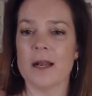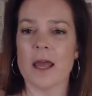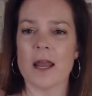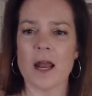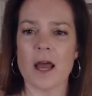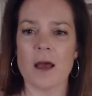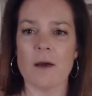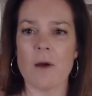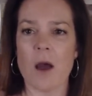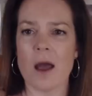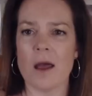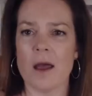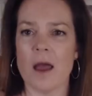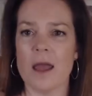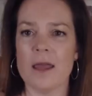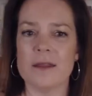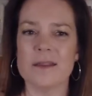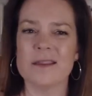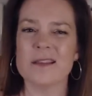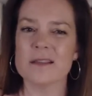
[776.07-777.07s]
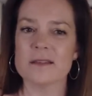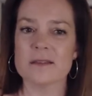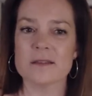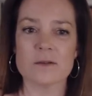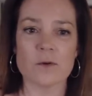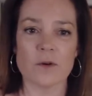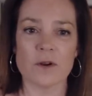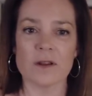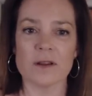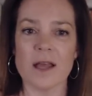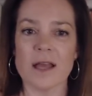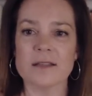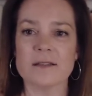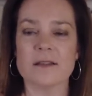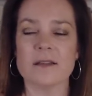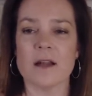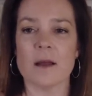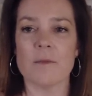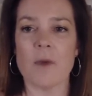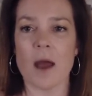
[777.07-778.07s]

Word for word: And I, in this sort of lesson, I'm,